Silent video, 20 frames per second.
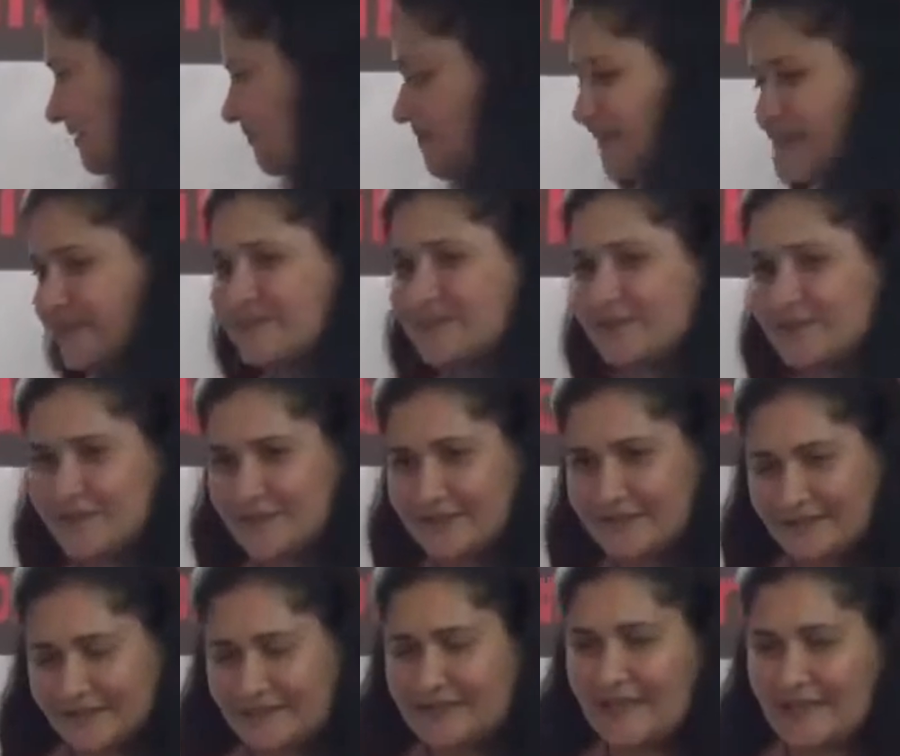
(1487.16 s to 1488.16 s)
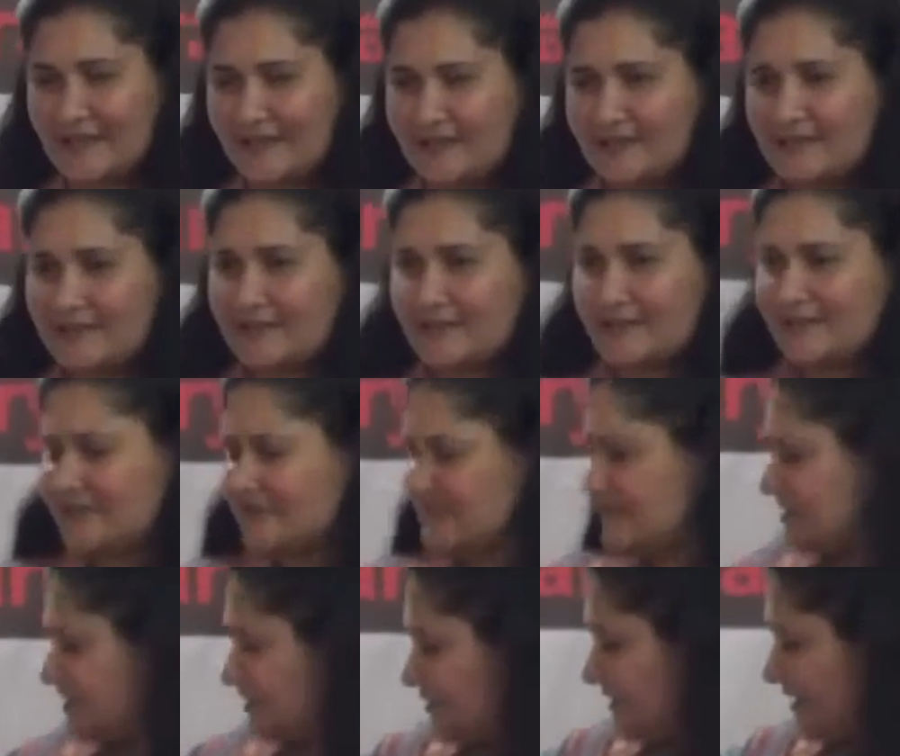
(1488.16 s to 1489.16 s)
masculine. Yeah.
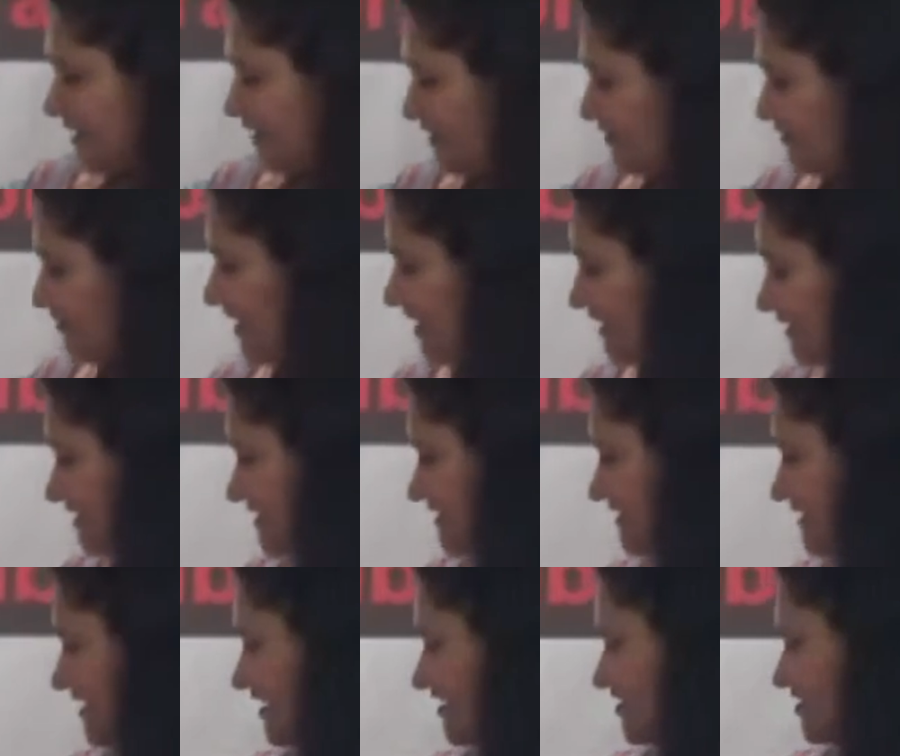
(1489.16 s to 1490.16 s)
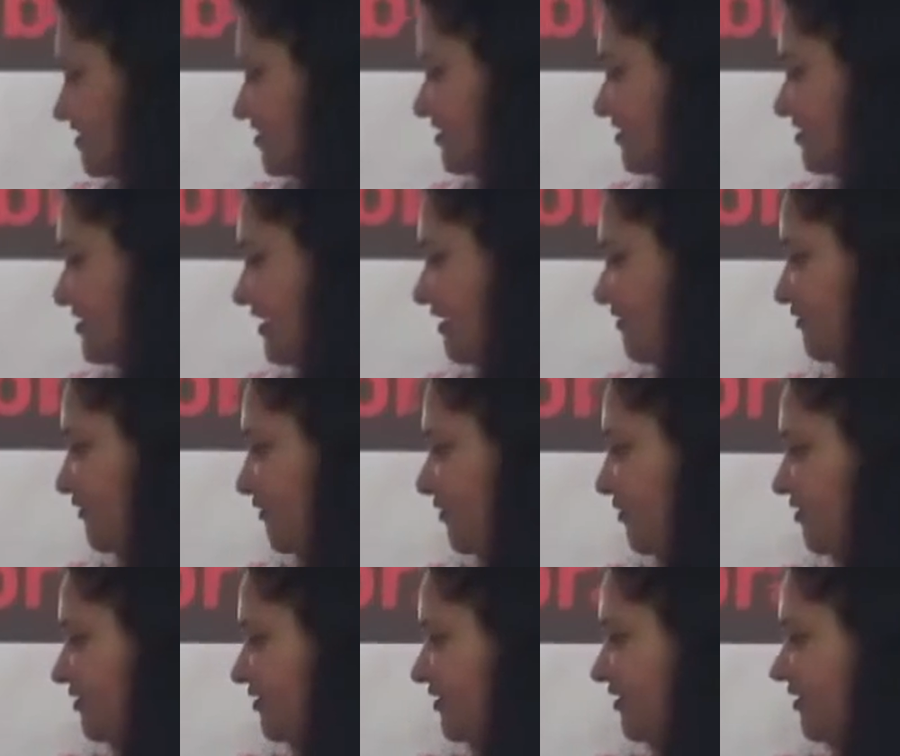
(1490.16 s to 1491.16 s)
So then the final stage,
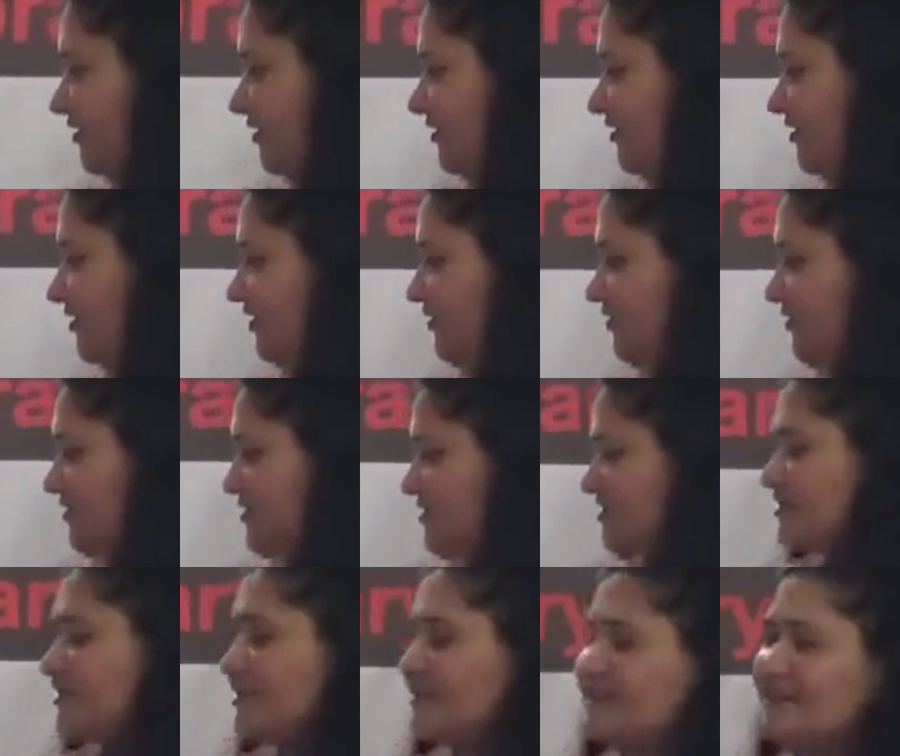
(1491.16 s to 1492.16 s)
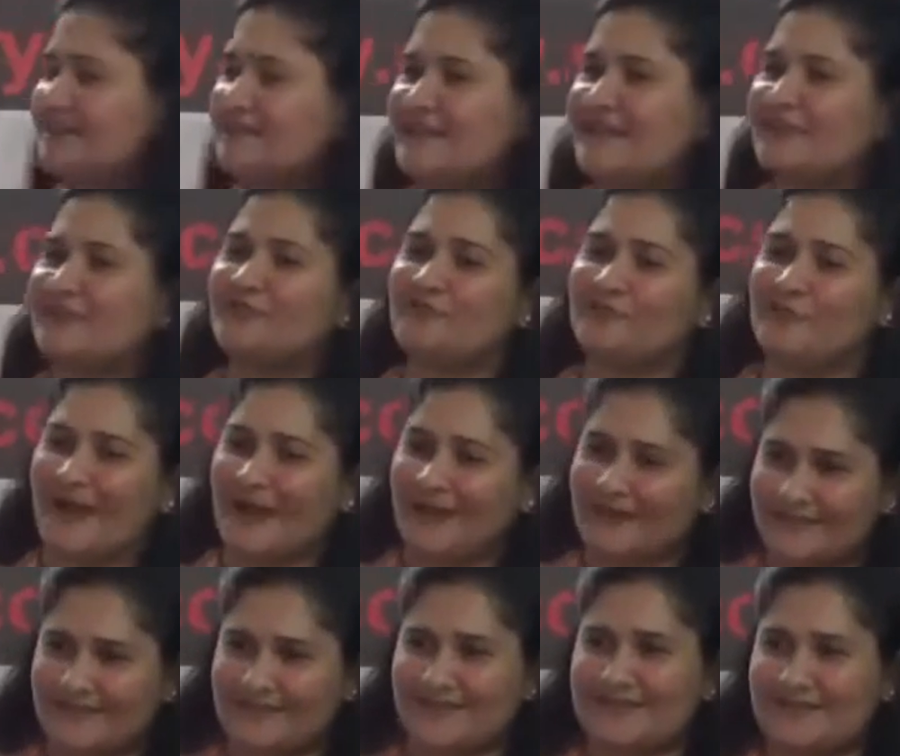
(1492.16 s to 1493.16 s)
therefore, in the heroine's journey is that of
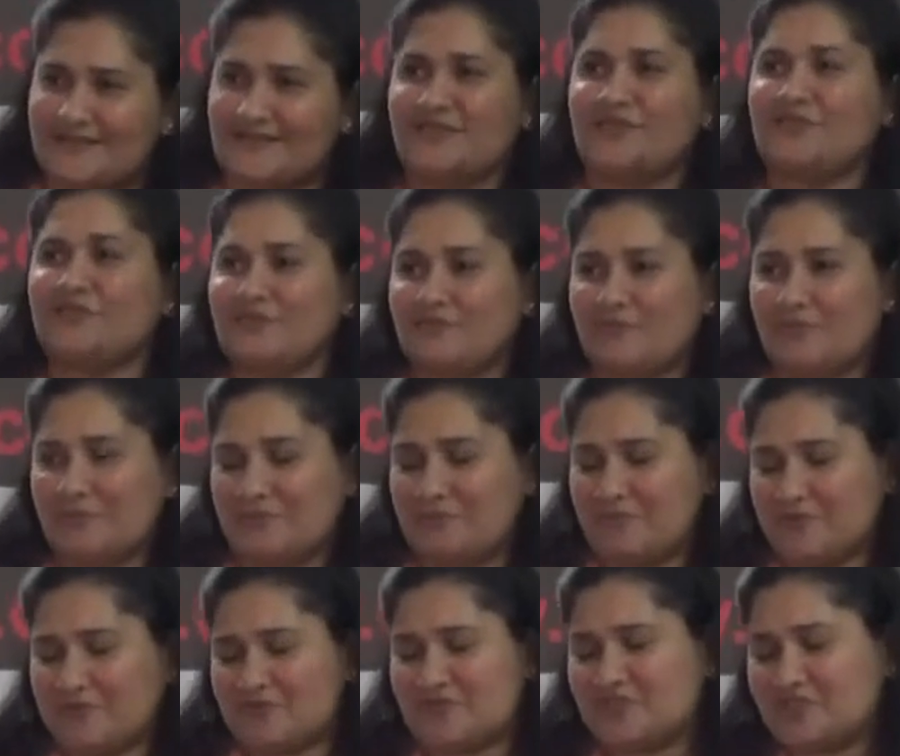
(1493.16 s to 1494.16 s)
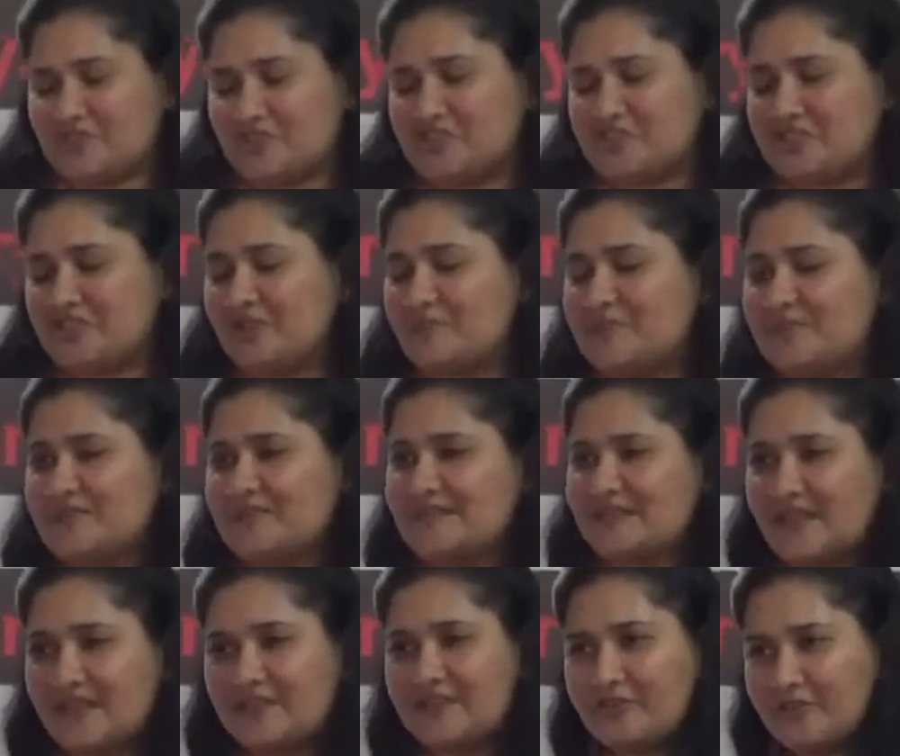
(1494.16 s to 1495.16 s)
balance. What she terms the
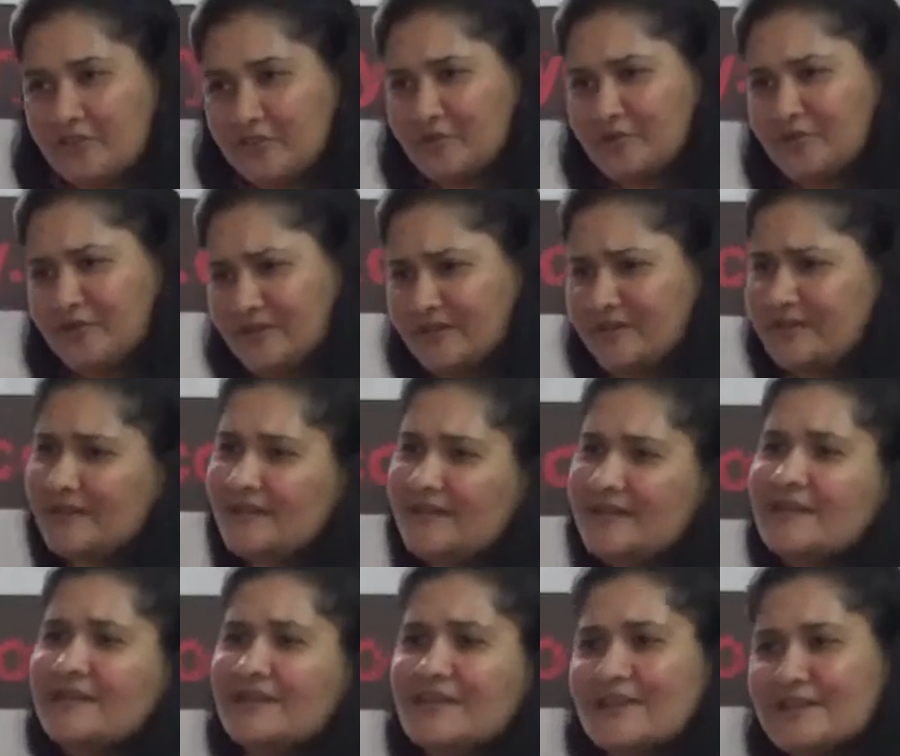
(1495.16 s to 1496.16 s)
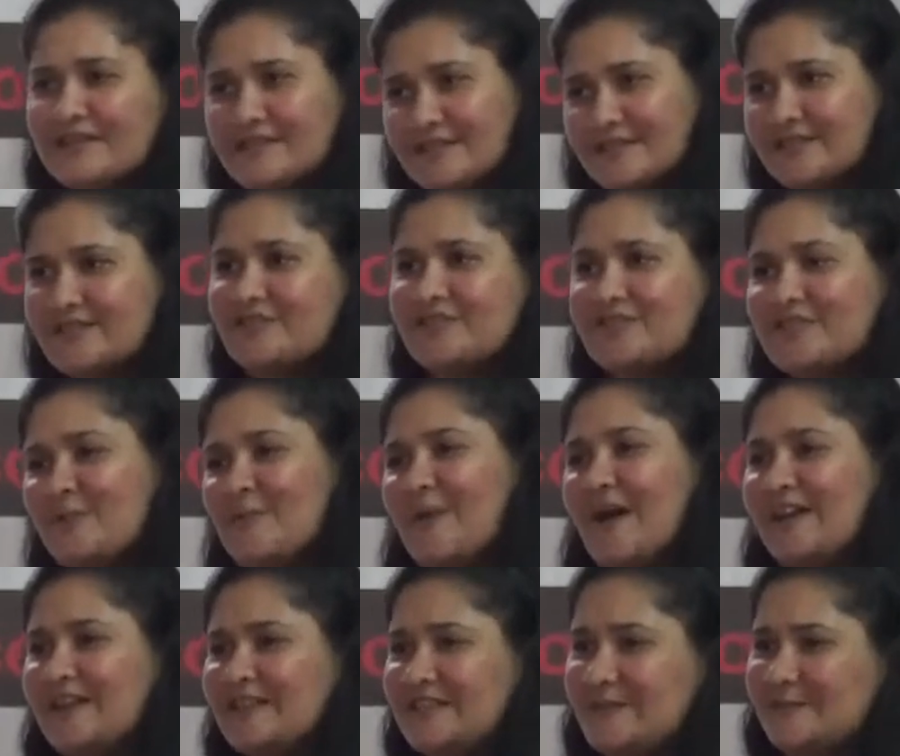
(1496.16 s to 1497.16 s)
sacred union is just the
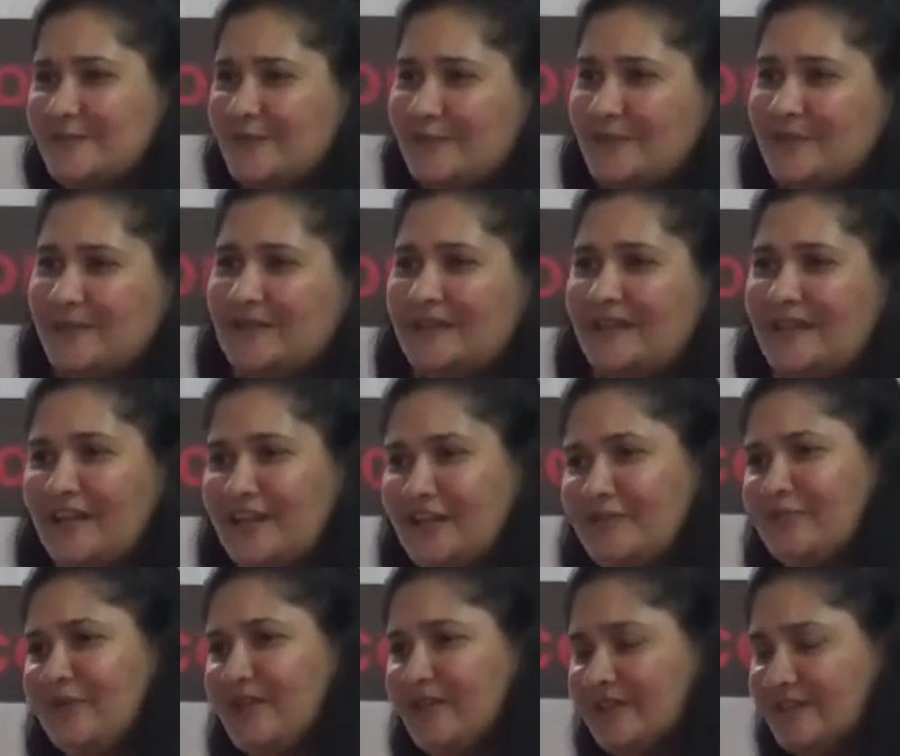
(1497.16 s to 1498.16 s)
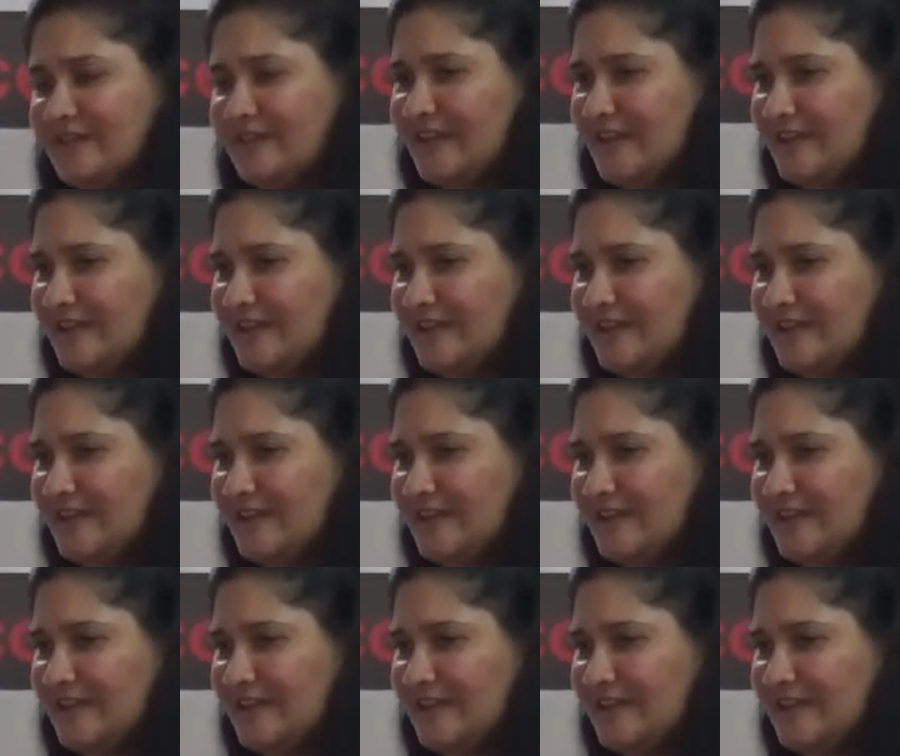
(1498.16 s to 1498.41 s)
balance between the anima and the